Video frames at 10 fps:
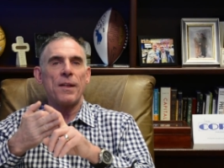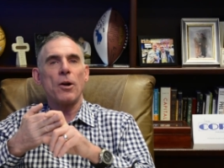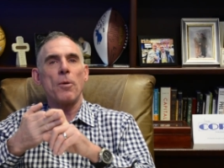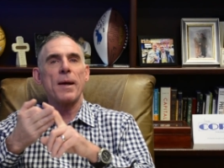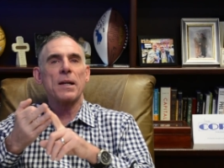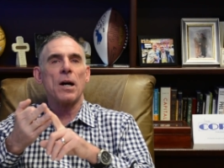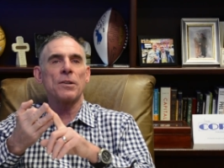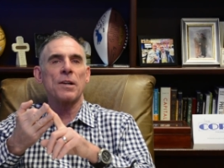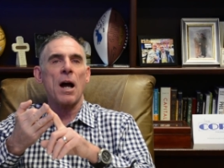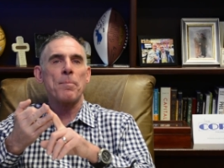They don't make
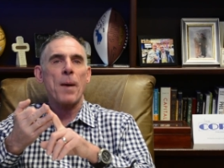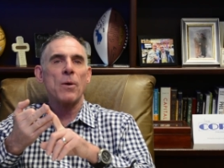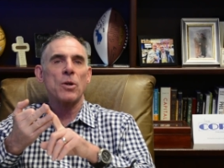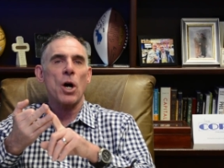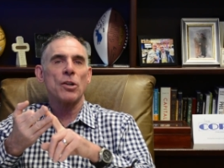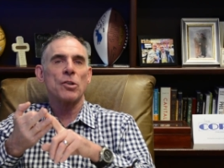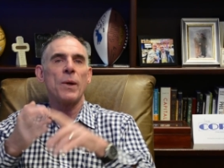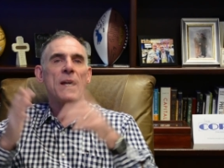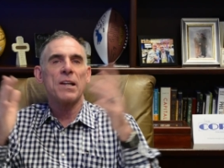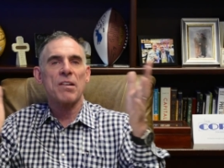100 outbound calls a
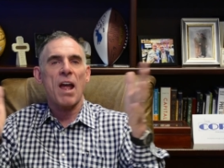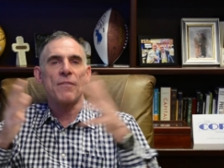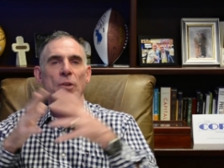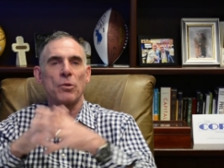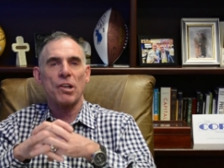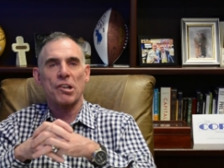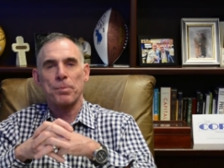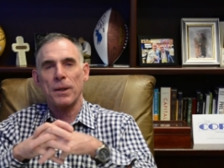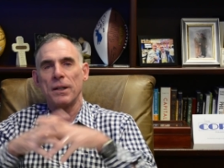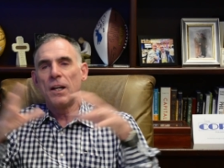week because they have no
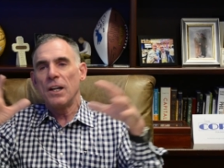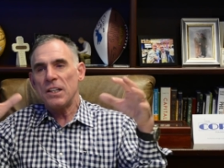discipline.